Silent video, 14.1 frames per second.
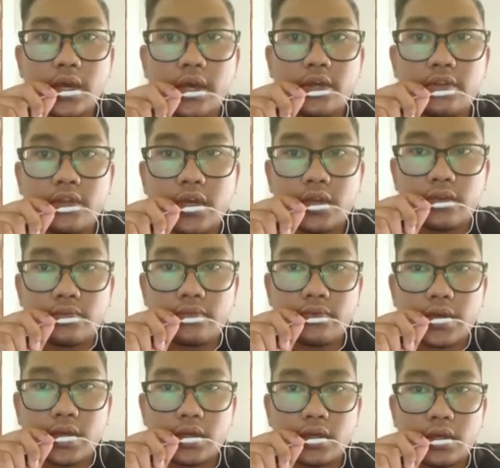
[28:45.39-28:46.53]
that
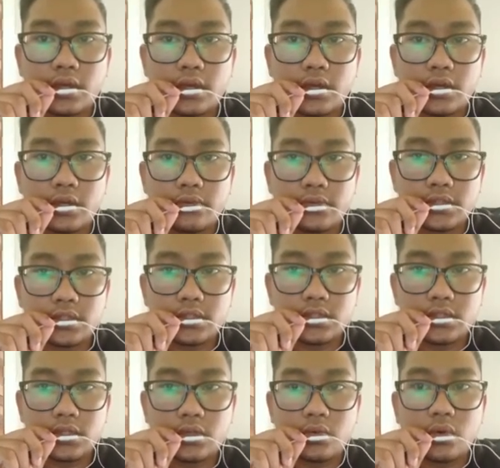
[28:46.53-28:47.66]
affect
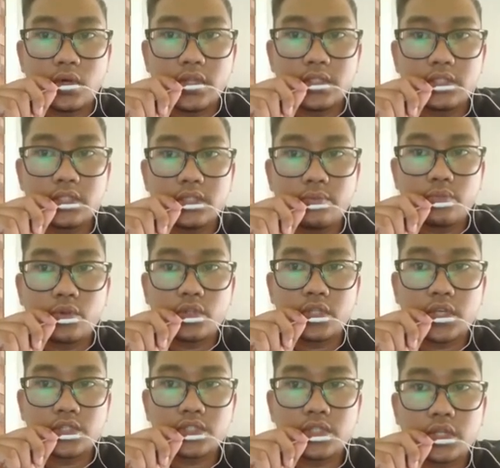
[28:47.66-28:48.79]
efficiency, quality,
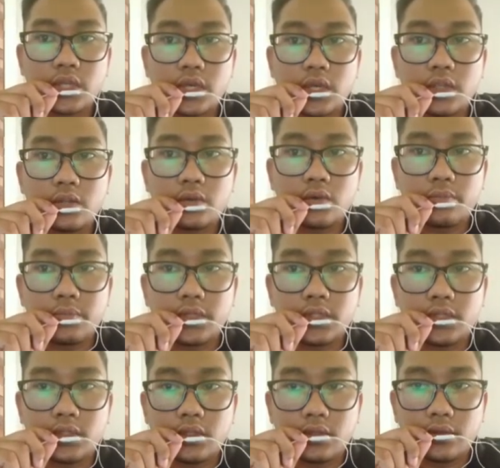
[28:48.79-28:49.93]
protection, and
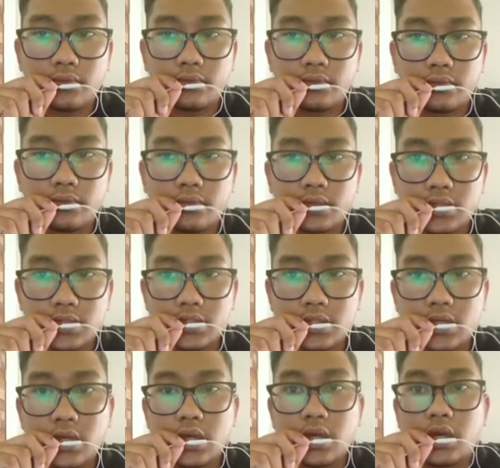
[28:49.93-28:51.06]

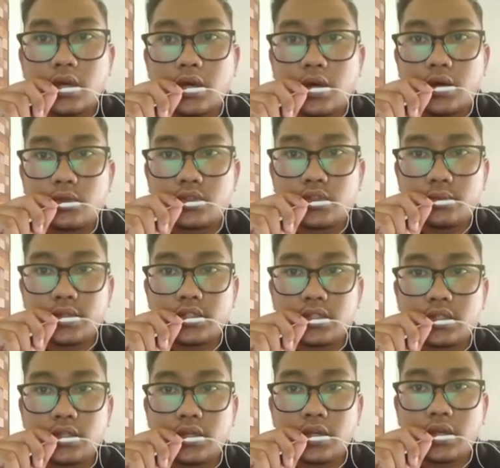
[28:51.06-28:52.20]
competitiveness.
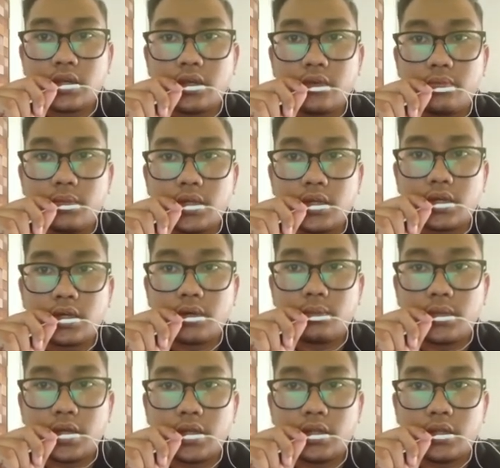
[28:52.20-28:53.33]
Automation have
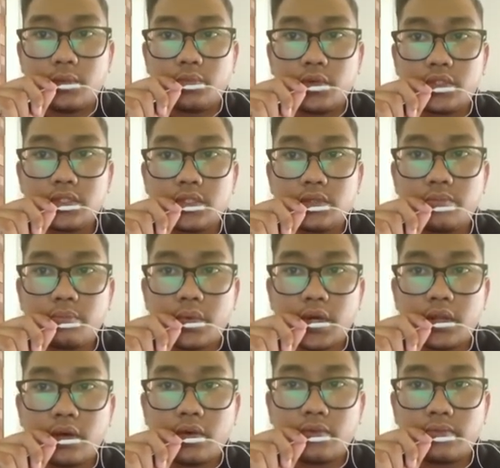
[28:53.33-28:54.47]
become an important
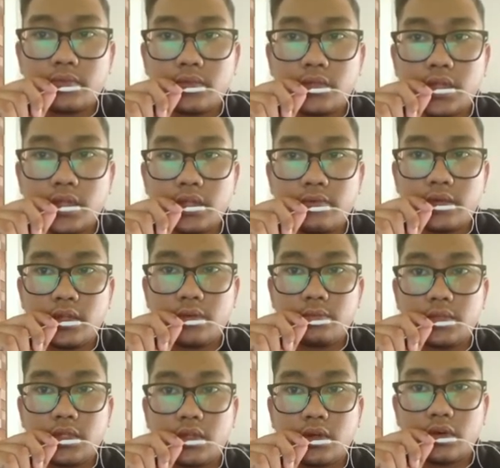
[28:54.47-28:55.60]
part of today's
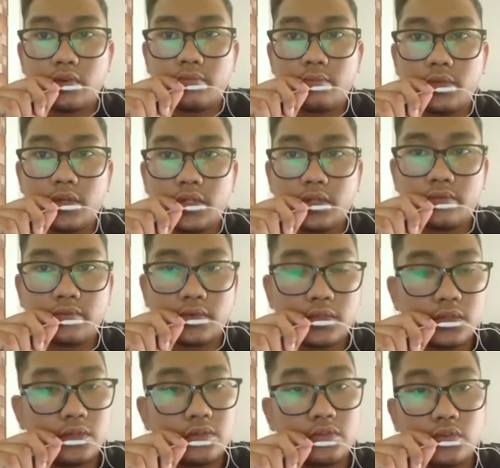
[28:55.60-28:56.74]
development of modern
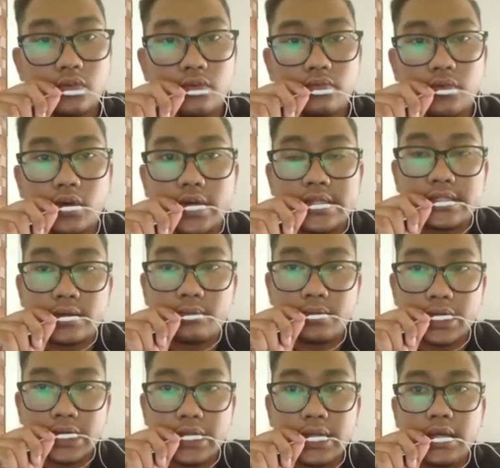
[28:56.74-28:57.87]
food. So, for
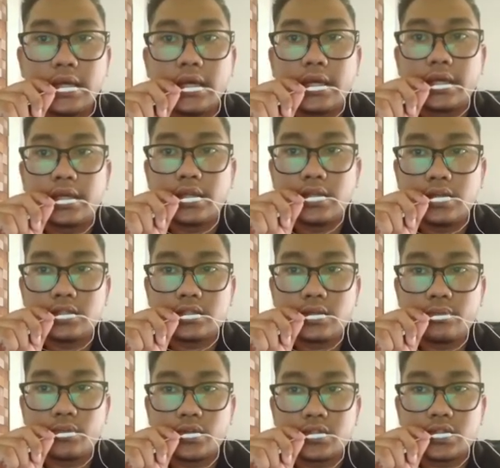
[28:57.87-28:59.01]
example, it is
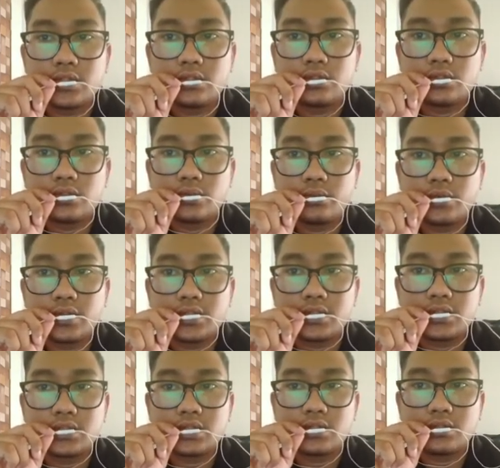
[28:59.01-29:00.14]
important to
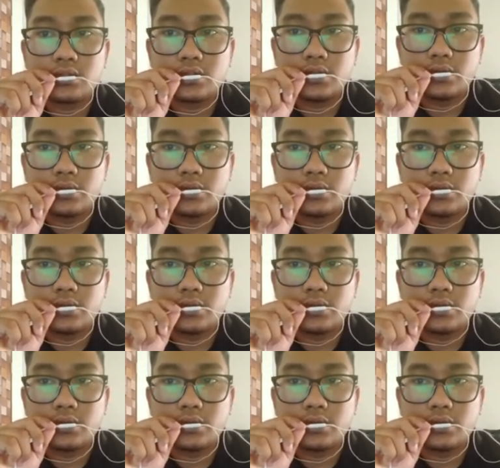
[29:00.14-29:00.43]
monitor the